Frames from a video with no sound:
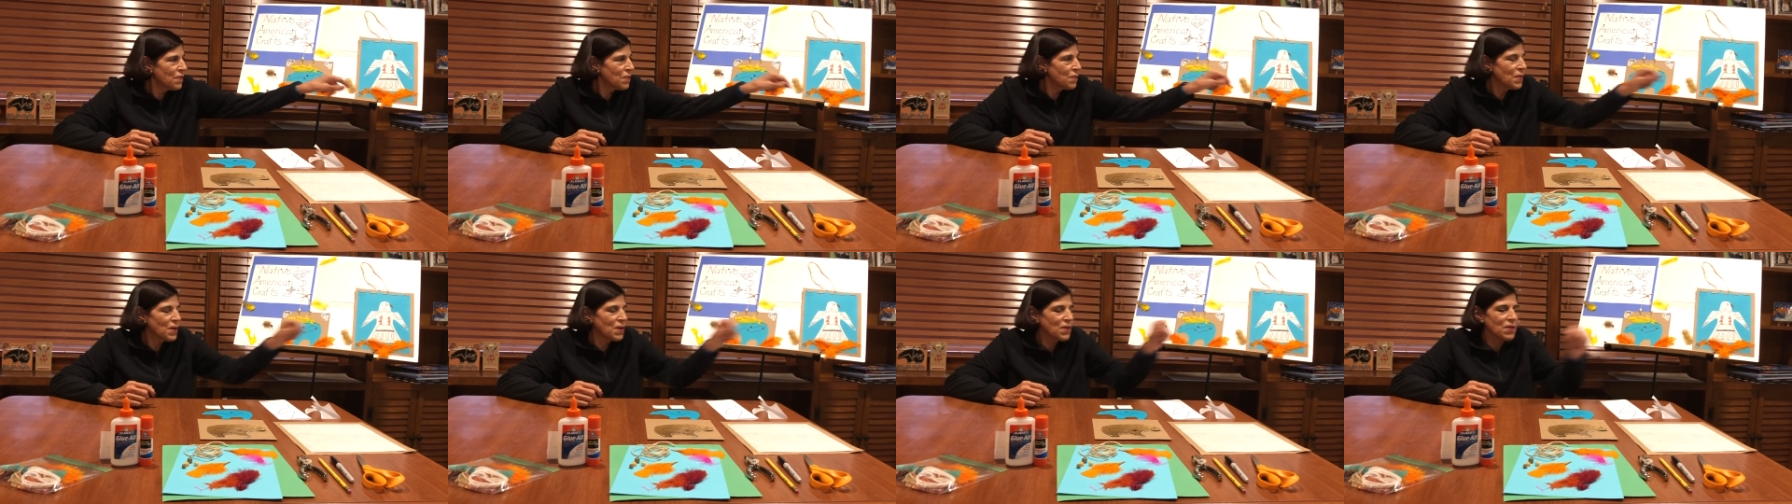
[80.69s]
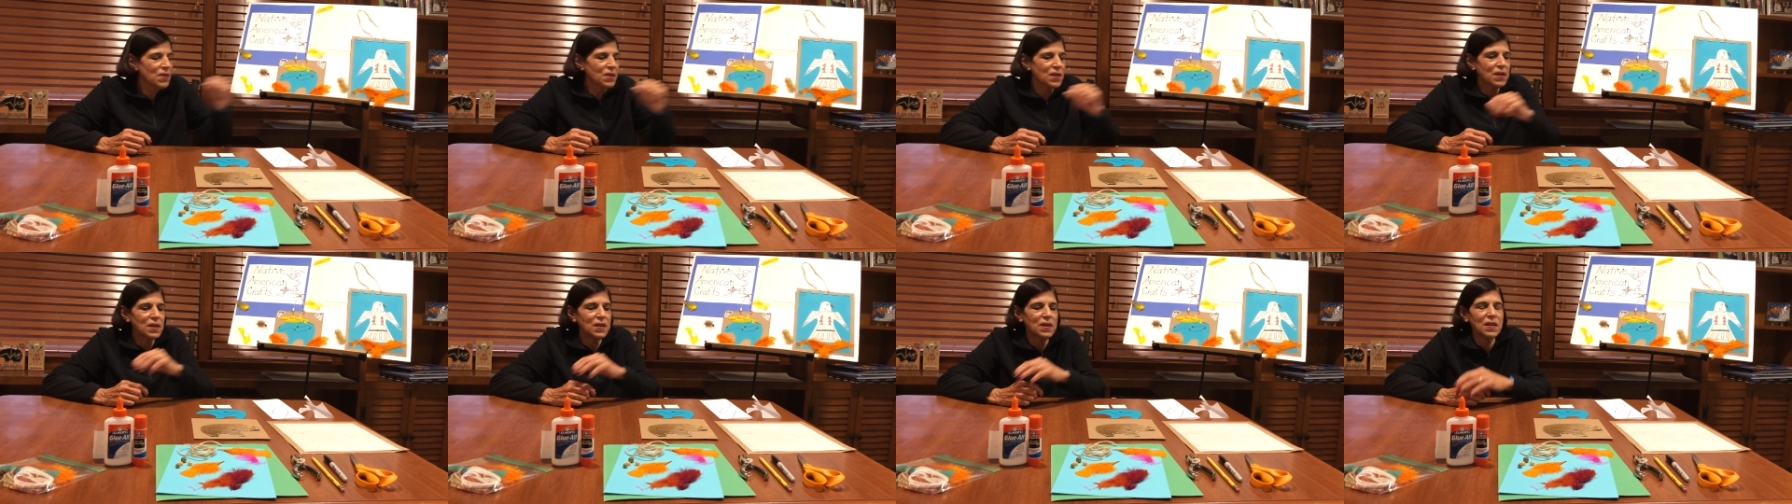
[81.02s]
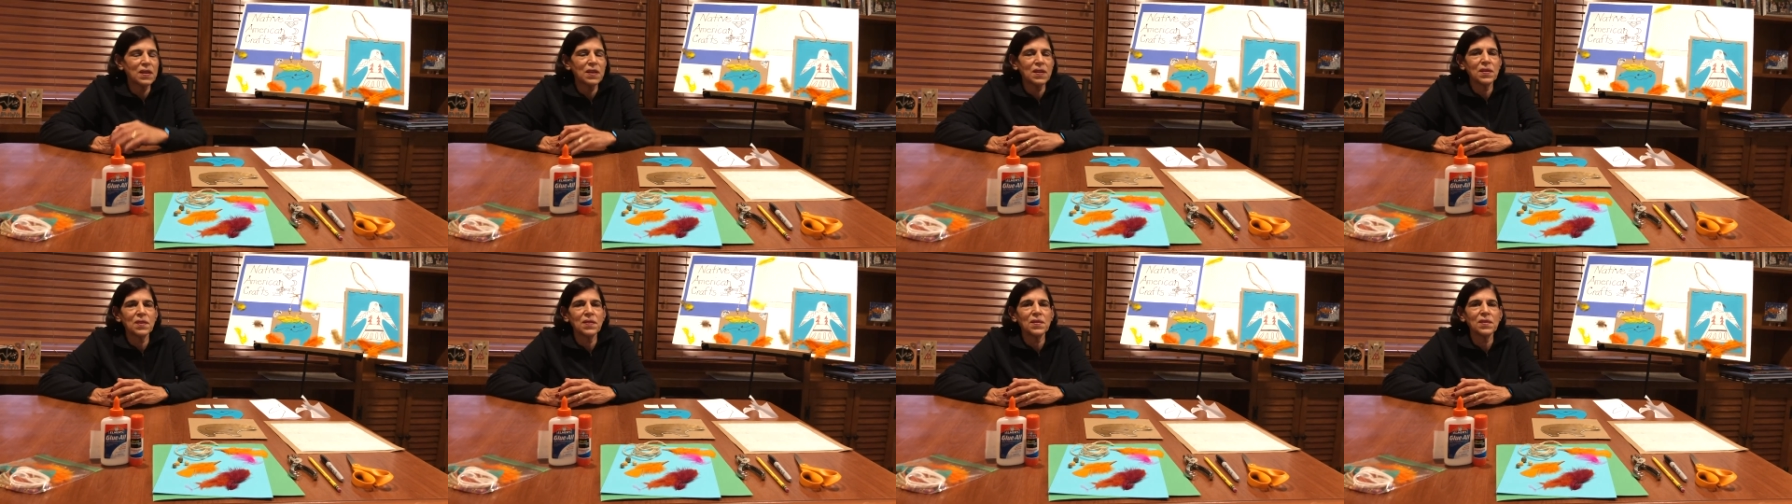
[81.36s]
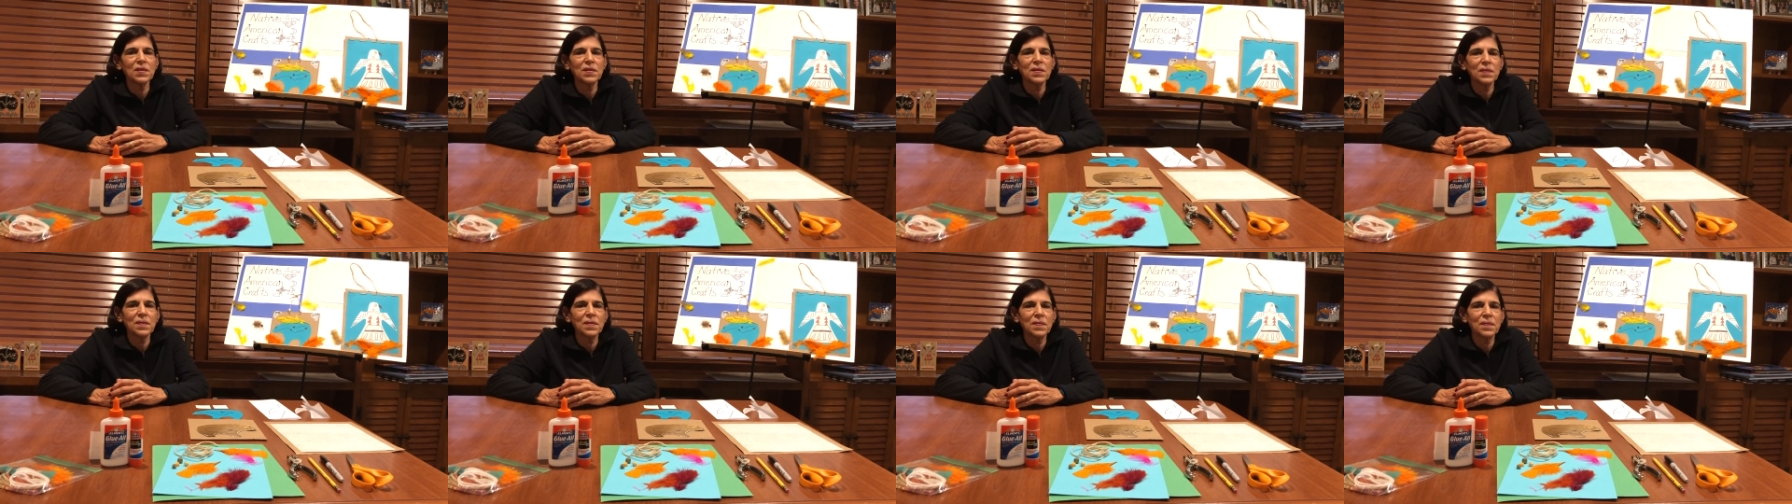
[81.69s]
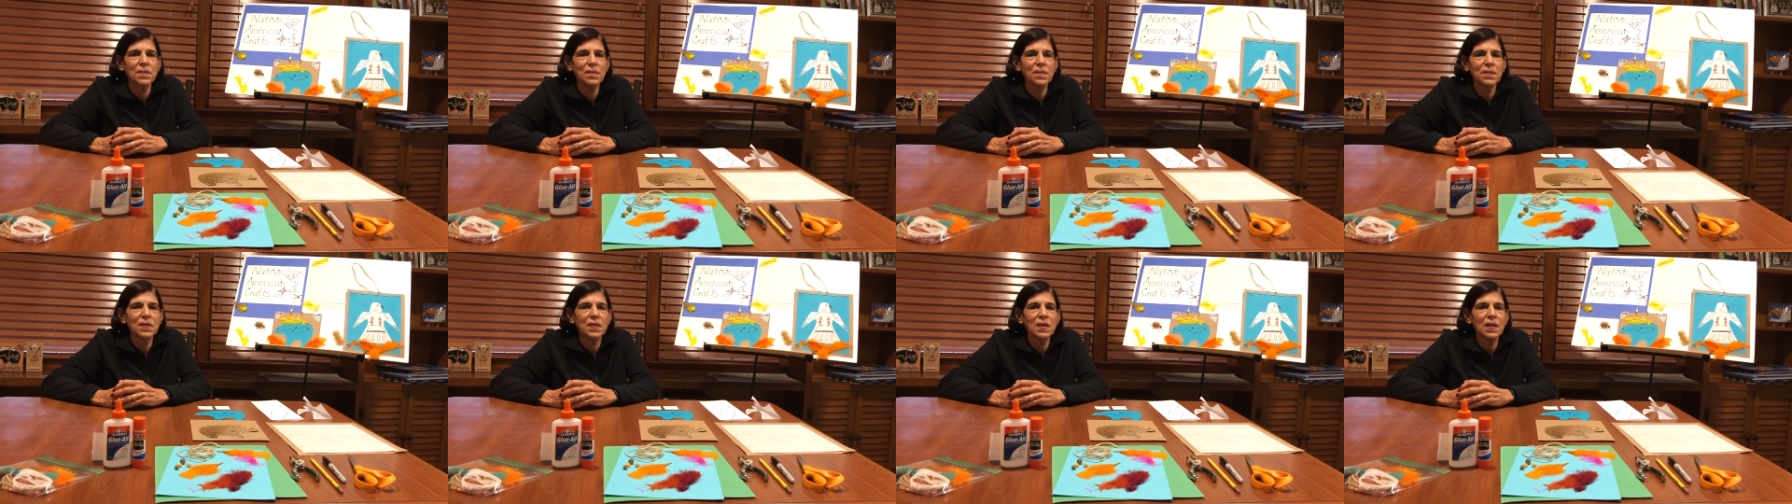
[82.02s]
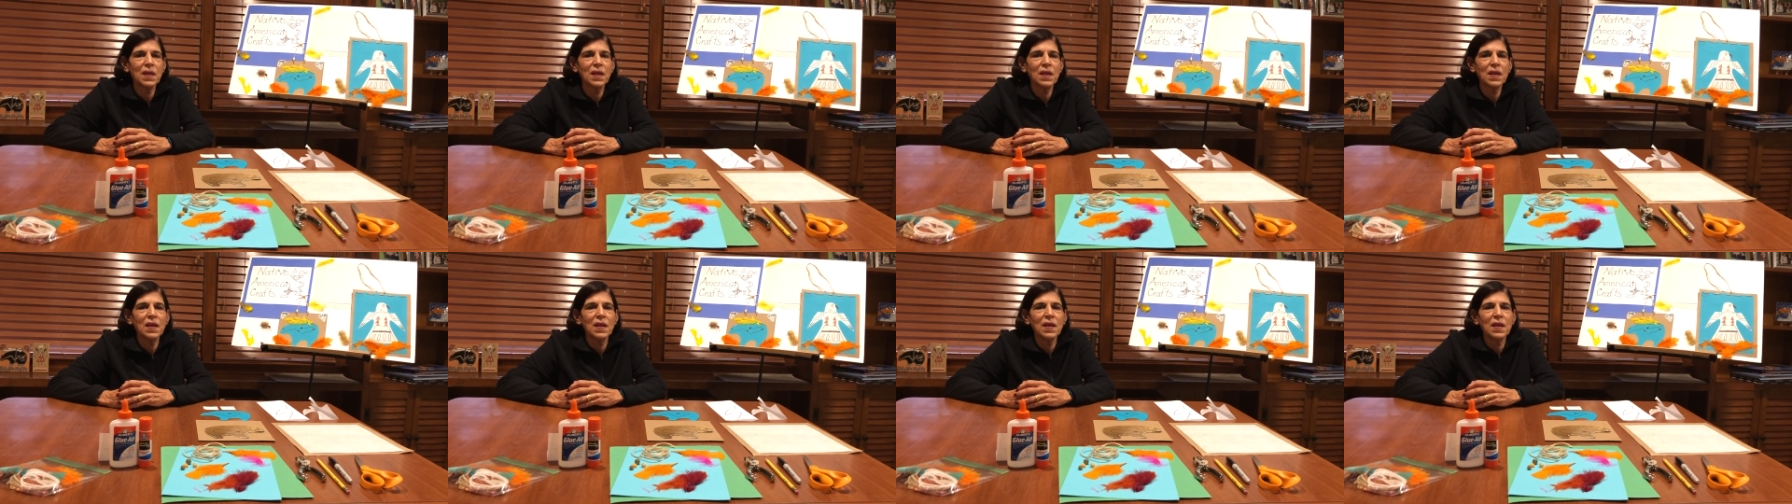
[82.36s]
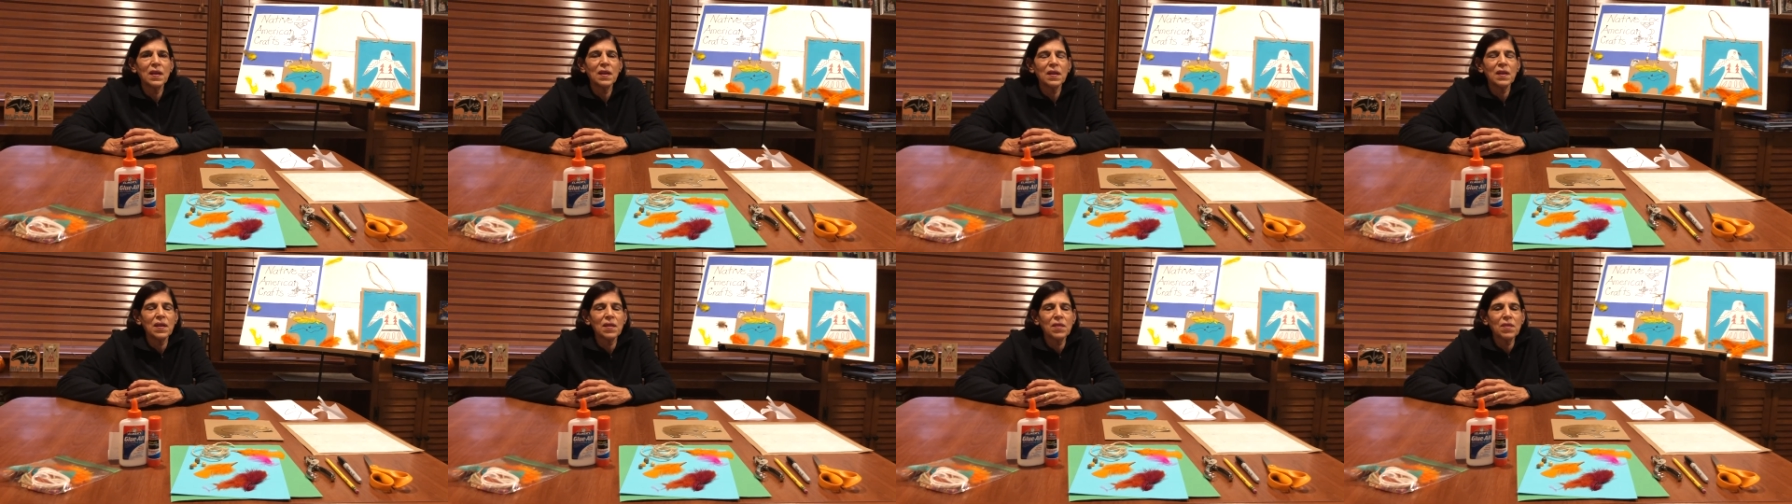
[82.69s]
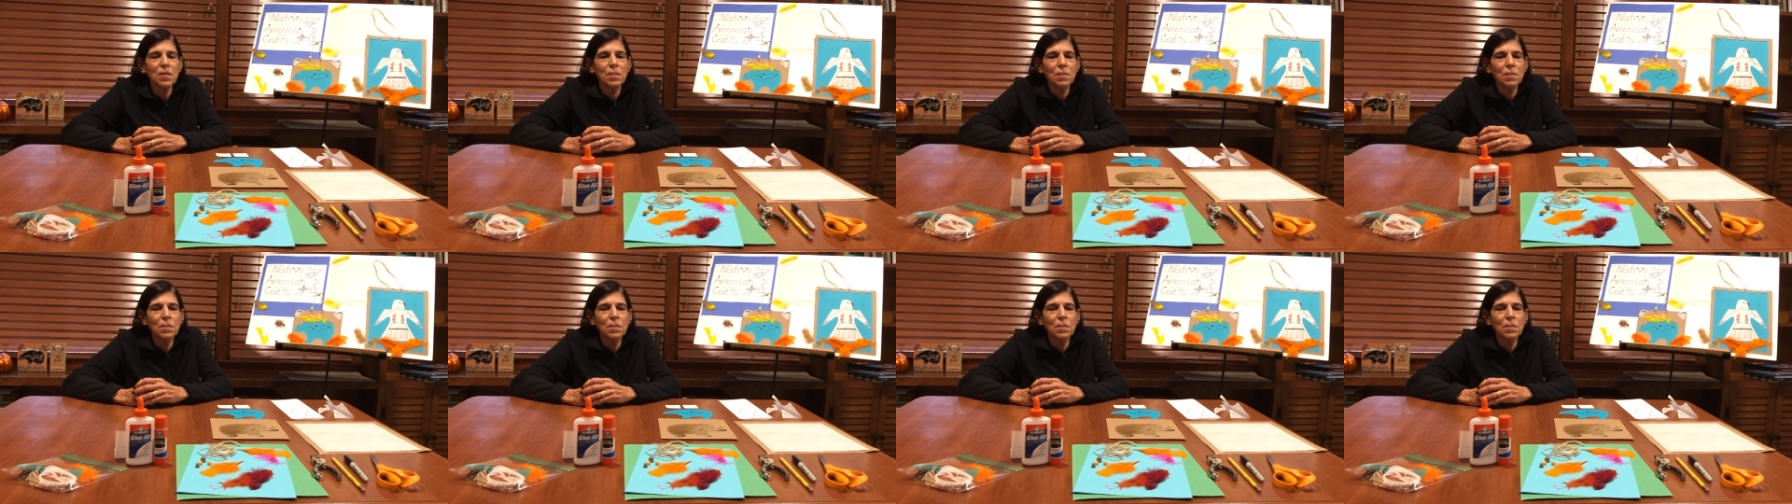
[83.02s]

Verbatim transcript: American eagle. Now the